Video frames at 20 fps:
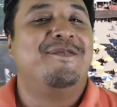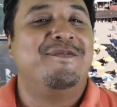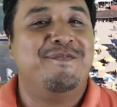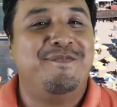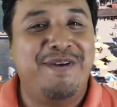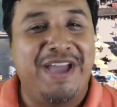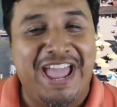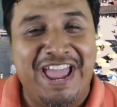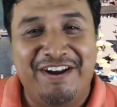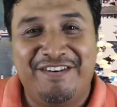
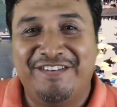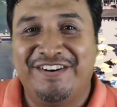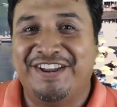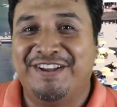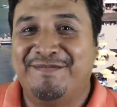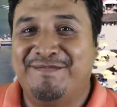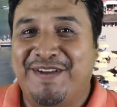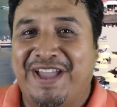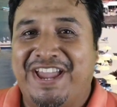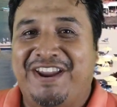
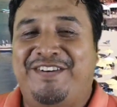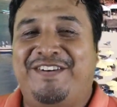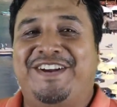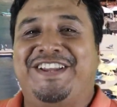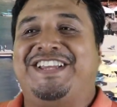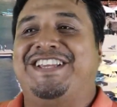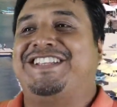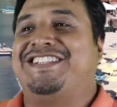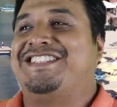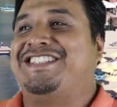very,
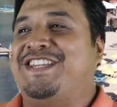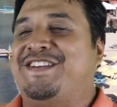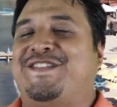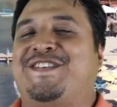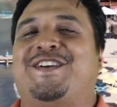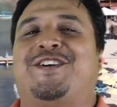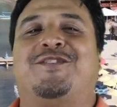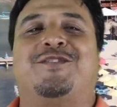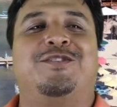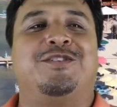very
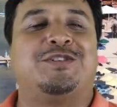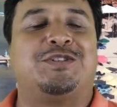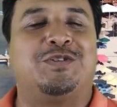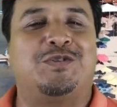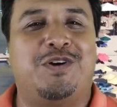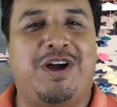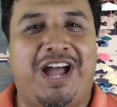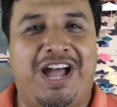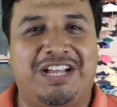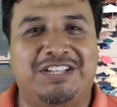difficult
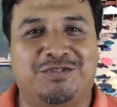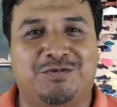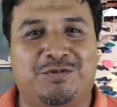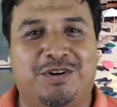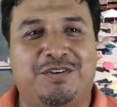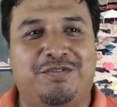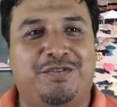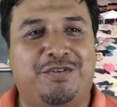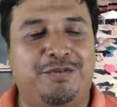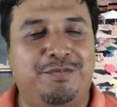to
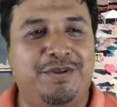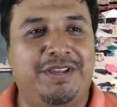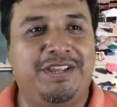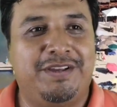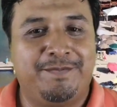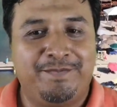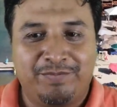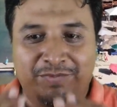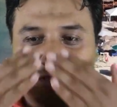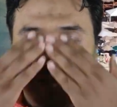answer for
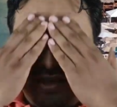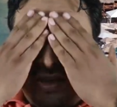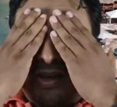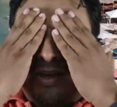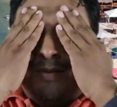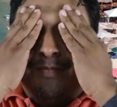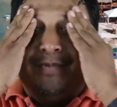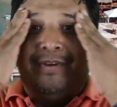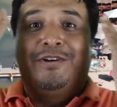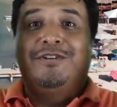me
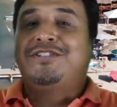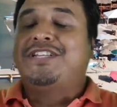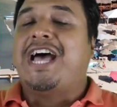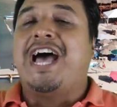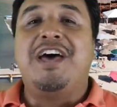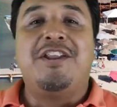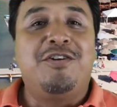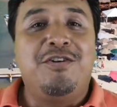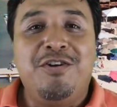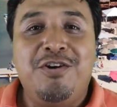because
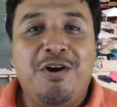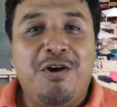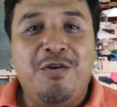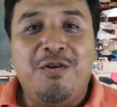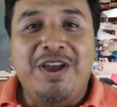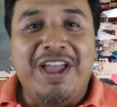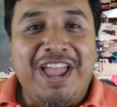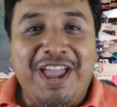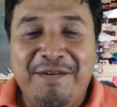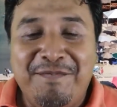I don't
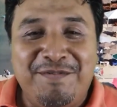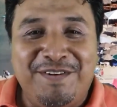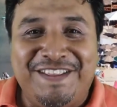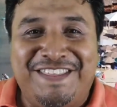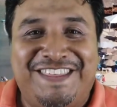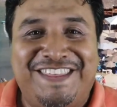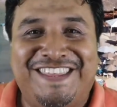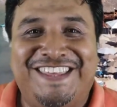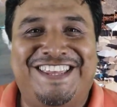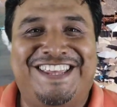know
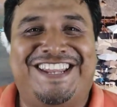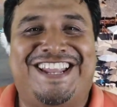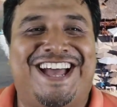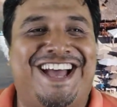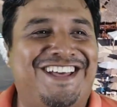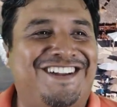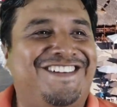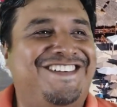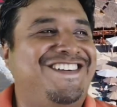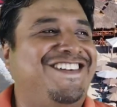everything.
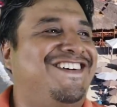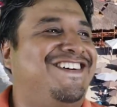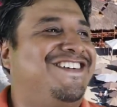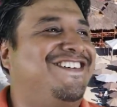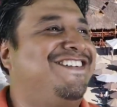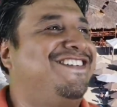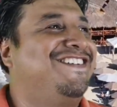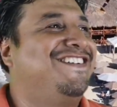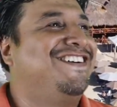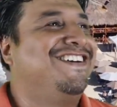I don't
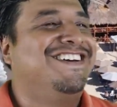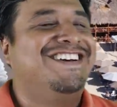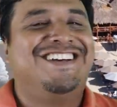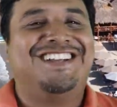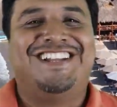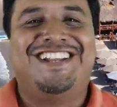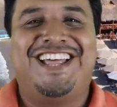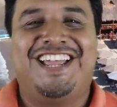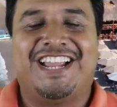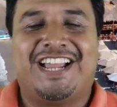know
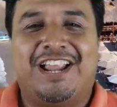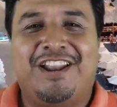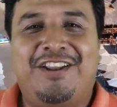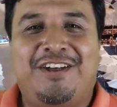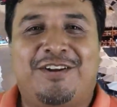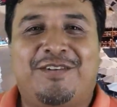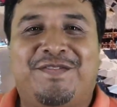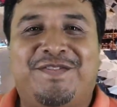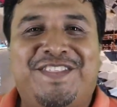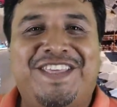like a
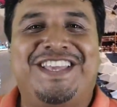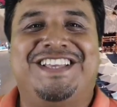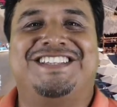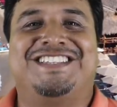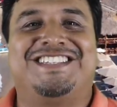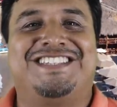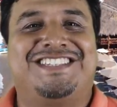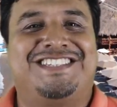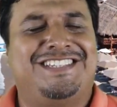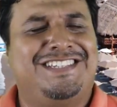lot of
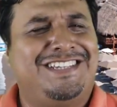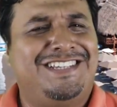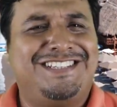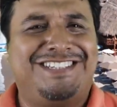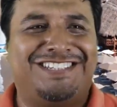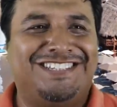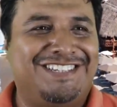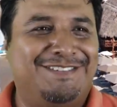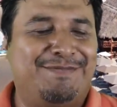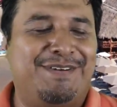things.
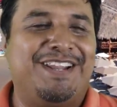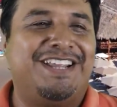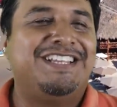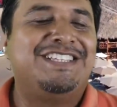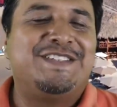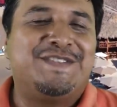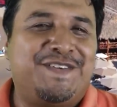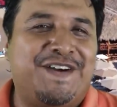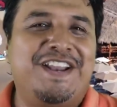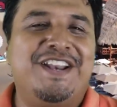It's but
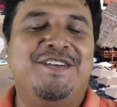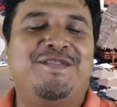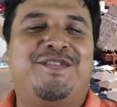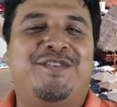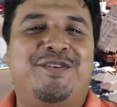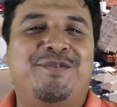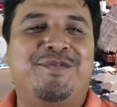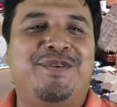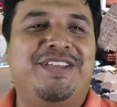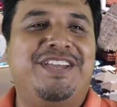it's funny
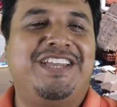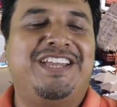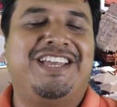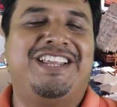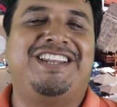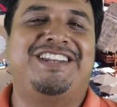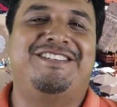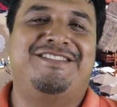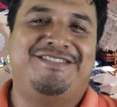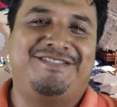for me,
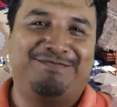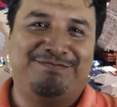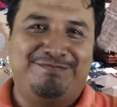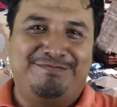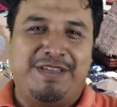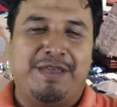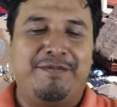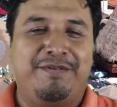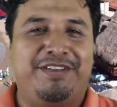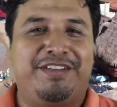and
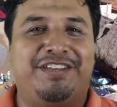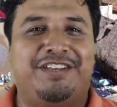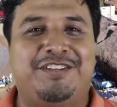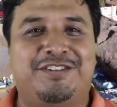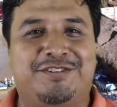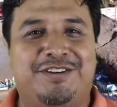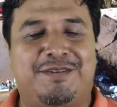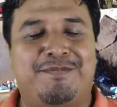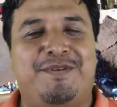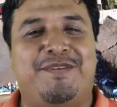maybe
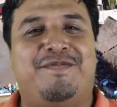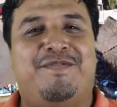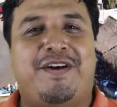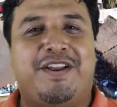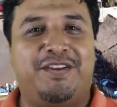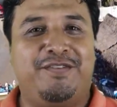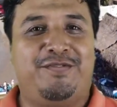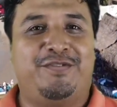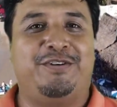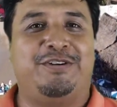it's gonna be
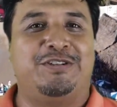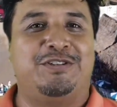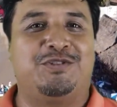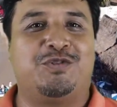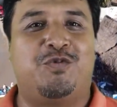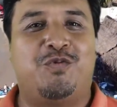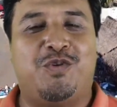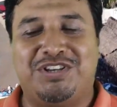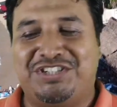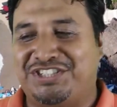funny for you
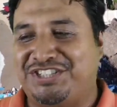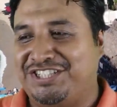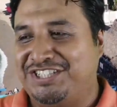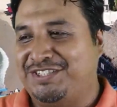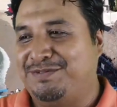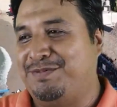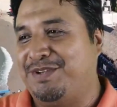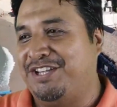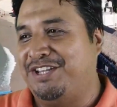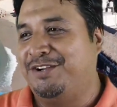to watch
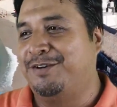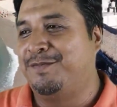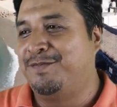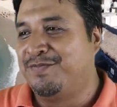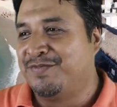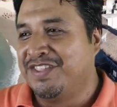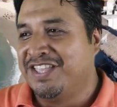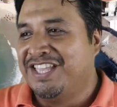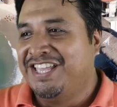this video